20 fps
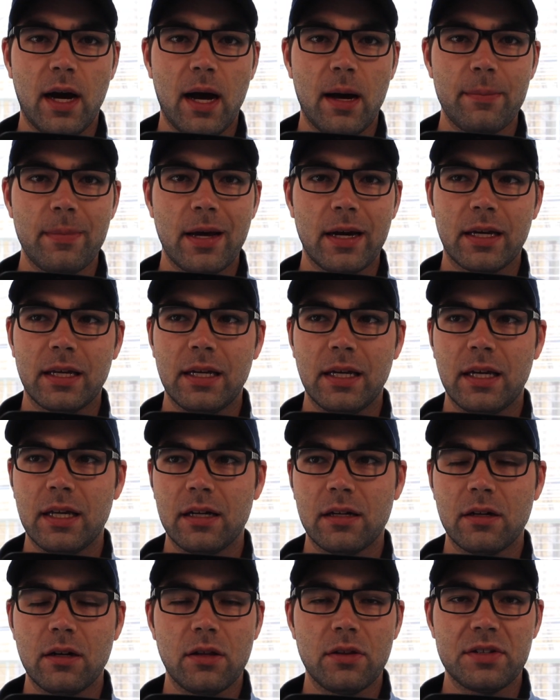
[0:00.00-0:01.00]
I'm not going to
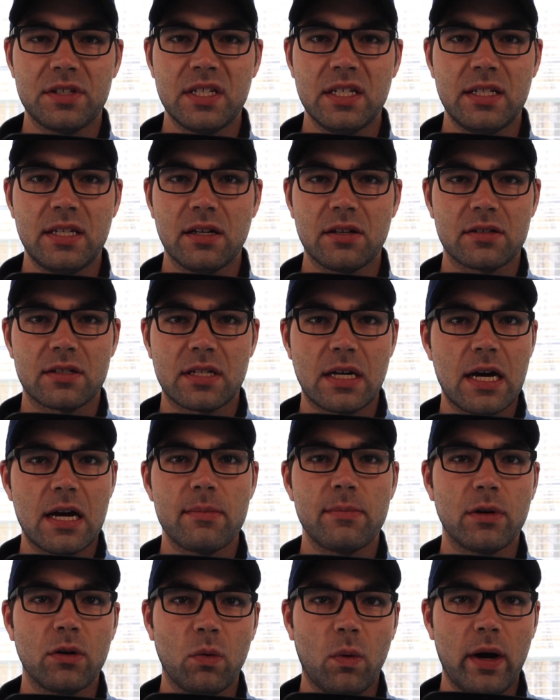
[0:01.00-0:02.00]
get into all the details
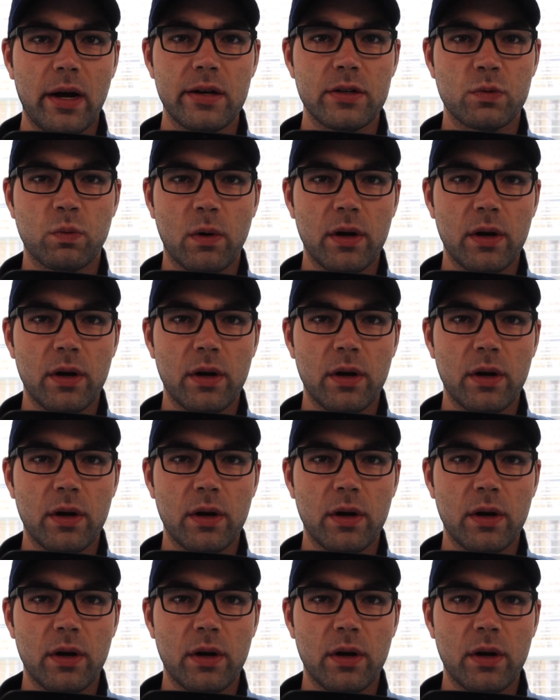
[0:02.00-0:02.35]
timing-wise